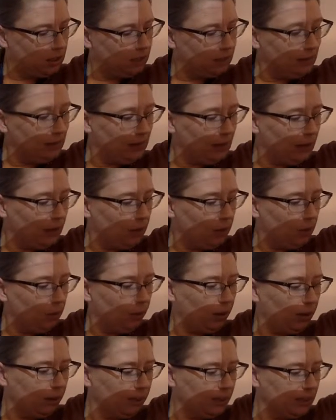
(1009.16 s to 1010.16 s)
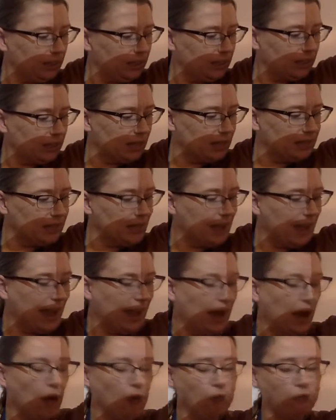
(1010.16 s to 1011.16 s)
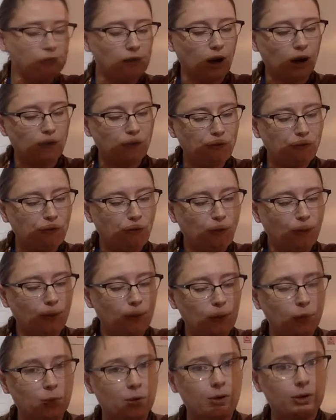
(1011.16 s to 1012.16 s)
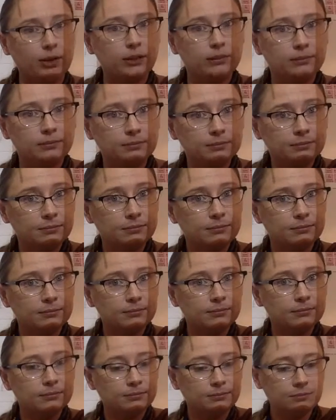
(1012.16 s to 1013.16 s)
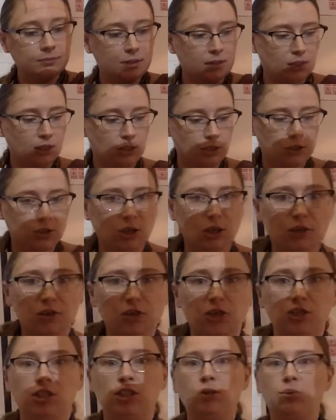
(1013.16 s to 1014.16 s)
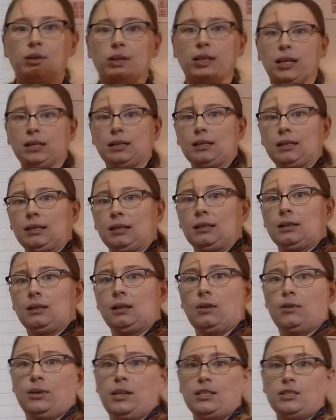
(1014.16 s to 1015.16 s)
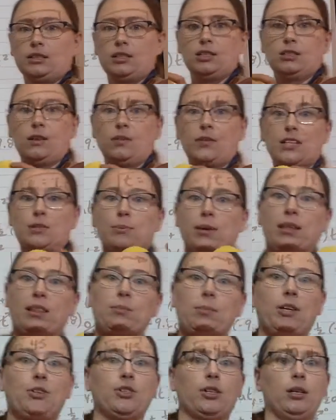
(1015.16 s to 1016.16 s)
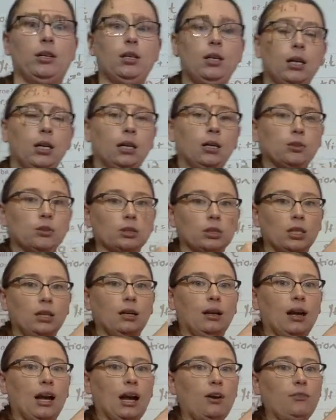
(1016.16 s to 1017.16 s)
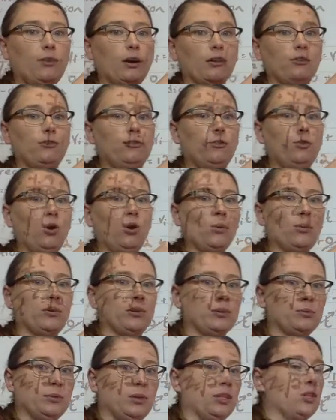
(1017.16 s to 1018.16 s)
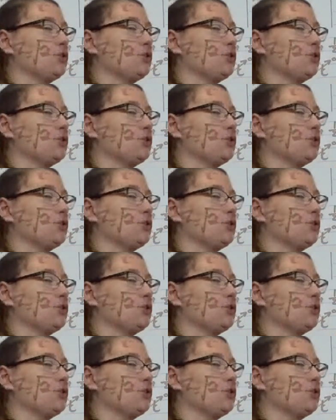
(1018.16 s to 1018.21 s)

now part B says how far forward. So she's shooting it. Oh, she's on this way in the picture. How far forward will